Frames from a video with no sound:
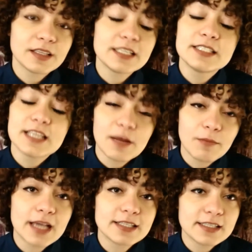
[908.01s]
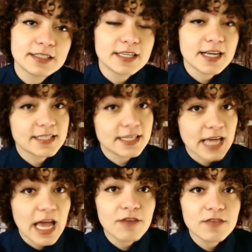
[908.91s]
It's an amazing series that
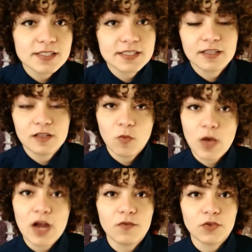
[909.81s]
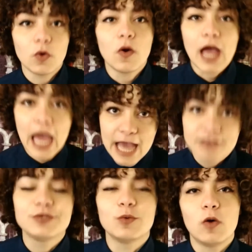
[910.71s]
every single one of you
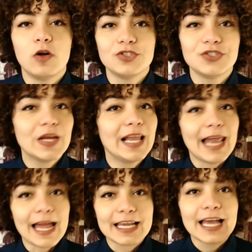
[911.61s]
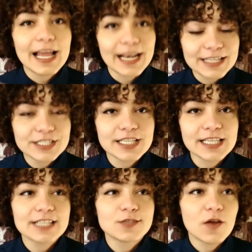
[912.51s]
have to watch. Like,
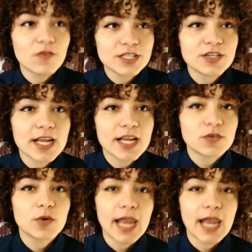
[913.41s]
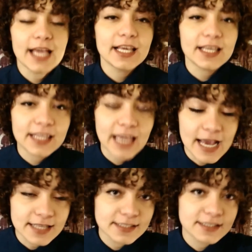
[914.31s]
literally, it's one of the series that you're like,
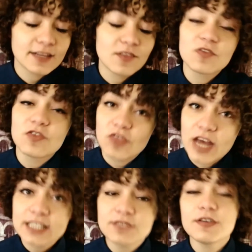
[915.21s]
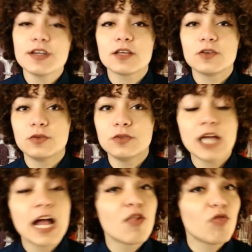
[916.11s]
yes, that's very good.
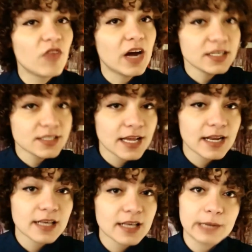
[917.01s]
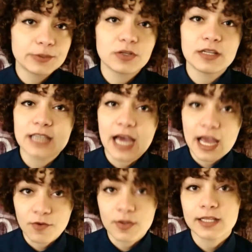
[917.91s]
That's an exception that I
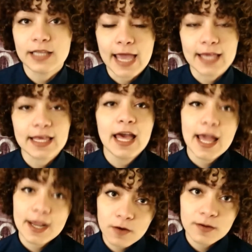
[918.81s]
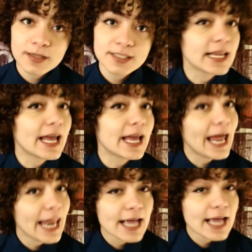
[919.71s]
really like. And honestly,
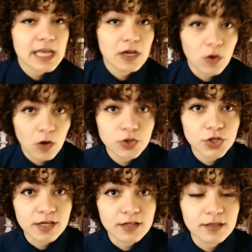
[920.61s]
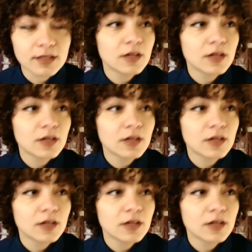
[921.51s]
I like psychological.